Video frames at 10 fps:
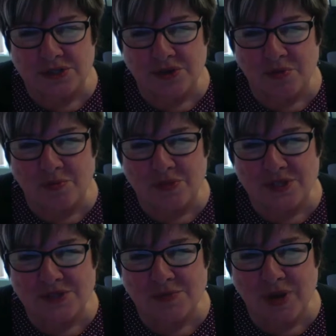so
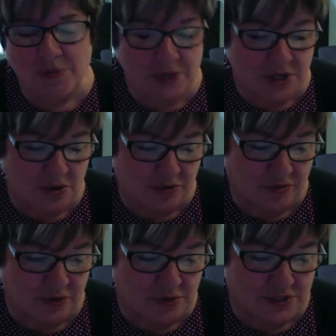this may be your
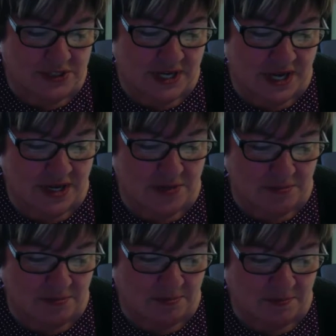first time.